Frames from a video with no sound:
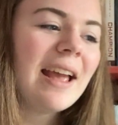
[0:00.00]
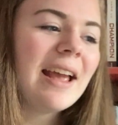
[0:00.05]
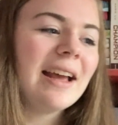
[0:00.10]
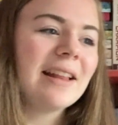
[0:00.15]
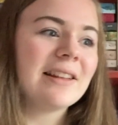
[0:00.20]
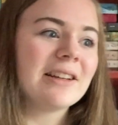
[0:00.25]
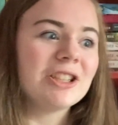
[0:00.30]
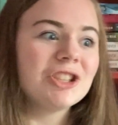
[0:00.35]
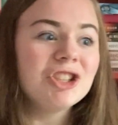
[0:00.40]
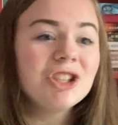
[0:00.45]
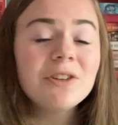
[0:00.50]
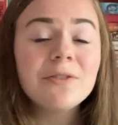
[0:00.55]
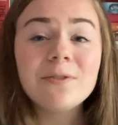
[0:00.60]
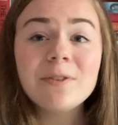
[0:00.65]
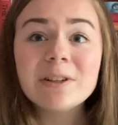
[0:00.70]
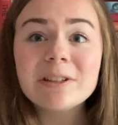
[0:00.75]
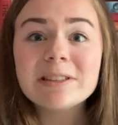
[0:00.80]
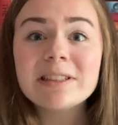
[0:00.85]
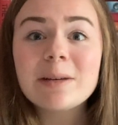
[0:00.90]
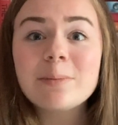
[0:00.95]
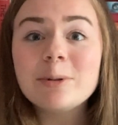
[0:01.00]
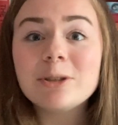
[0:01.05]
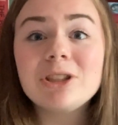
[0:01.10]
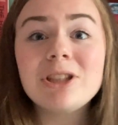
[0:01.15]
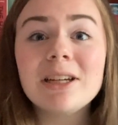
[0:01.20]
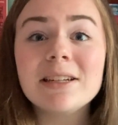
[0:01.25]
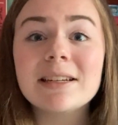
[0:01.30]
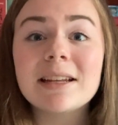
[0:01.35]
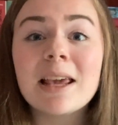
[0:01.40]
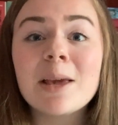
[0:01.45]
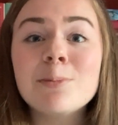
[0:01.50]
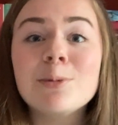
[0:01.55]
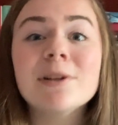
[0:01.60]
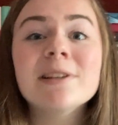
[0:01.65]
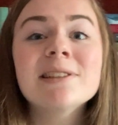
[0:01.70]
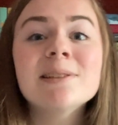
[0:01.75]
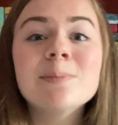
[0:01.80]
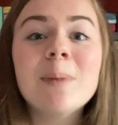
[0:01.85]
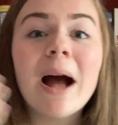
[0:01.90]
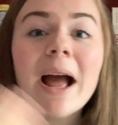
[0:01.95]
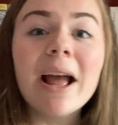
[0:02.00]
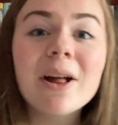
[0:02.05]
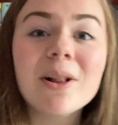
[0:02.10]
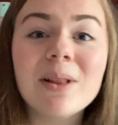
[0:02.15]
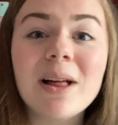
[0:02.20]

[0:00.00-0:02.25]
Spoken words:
and like she feels it, but she had to keep the smile